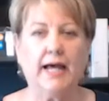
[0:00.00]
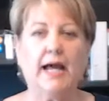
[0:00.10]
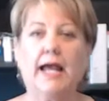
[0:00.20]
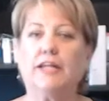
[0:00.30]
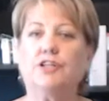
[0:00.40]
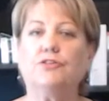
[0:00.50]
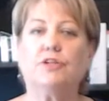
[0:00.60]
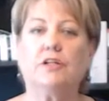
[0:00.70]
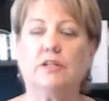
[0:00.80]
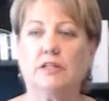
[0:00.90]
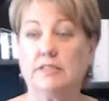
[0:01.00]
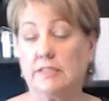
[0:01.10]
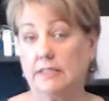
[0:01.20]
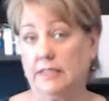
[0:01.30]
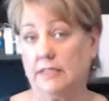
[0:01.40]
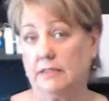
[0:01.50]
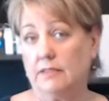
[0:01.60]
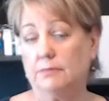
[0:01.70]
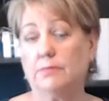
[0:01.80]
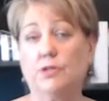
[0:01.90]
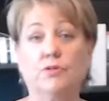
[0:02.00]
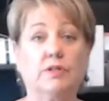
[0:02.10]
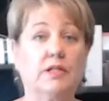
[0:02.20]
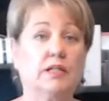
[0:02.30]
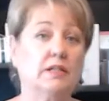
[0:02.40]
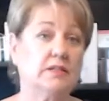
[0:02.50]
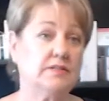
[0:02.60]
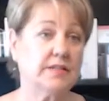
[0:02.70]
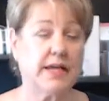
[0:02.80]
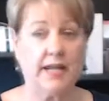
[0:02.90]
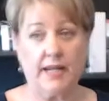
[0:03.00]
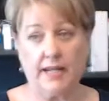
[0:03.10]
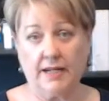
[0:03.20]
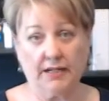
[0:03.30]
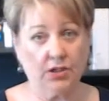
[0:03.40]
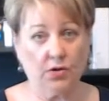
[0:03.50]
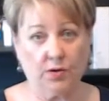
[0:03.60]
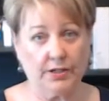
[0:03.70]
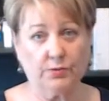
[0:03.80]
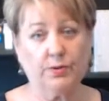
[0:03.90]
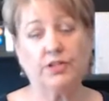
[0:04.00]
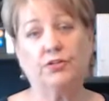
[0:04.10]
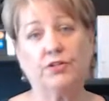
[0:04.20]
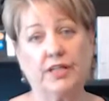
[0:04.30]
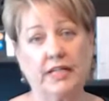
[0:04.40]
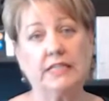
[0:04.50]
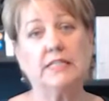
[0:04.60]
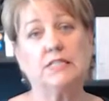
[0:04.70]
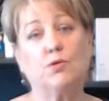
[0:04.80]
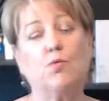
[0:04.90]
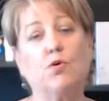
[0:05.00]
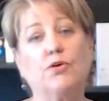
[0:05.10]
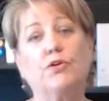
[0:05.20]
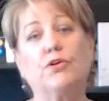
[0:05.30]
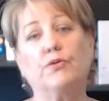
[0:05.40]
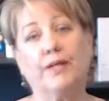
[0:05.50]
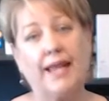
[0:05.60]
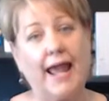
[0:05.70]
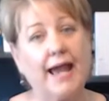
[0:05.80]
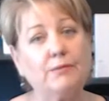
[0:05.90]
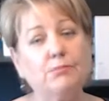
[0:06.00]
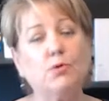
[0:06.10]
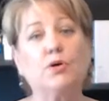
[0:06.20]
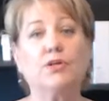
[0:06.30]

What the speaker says: And you can delete them. You can say, no, I don't want her to get it this quarter. You can add more.